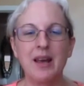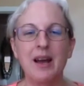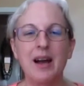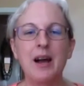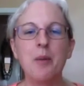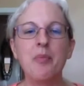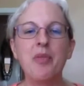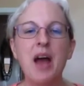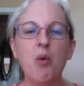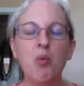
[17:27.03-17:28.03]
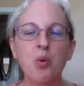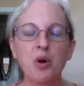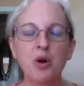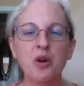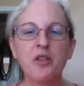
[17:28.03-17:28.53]
Um, that
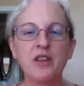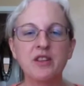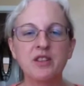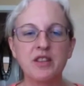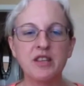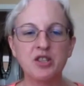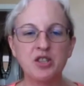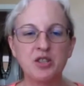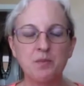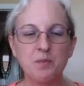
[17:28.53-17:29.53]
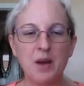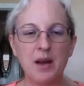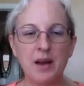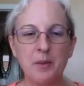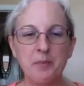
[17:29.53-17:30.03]
word that's, that's
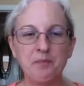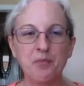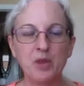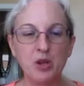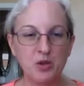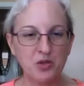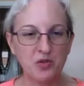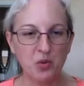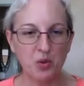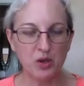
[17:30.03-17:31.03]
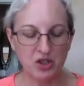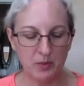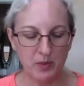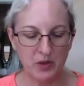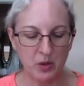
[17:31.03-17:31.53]
um, used for
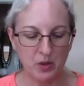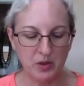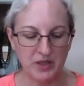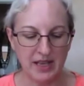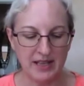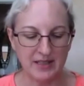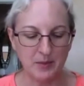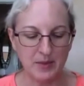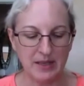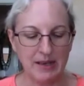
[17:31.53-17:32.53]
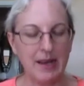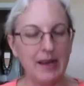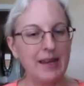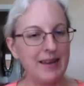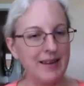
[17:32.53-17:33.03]
worship in the Old Testament,
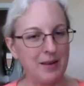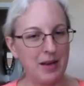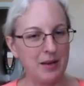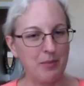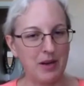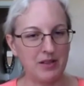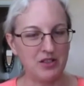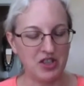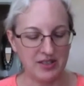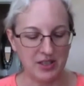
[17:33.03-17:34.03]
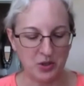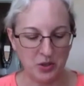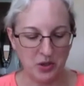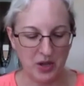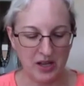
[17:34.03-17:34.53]
again, I, I apologize, I
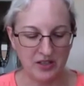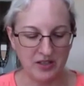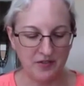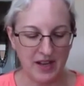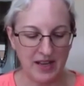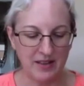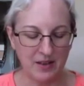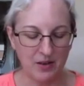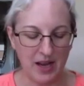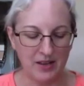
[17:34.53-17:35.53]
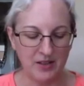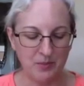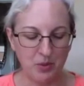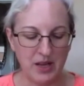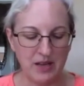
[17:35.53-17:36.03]
don't know how to define or how to
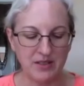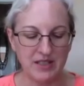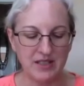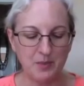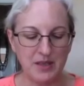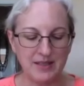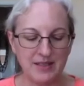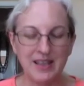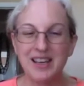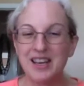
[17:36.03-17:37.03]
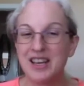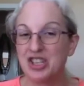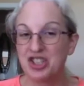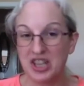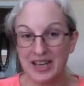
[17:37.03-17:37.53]
pronounce this, but it's
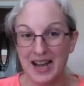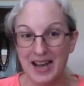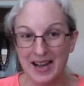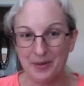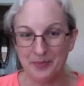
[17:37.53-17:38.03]
shakah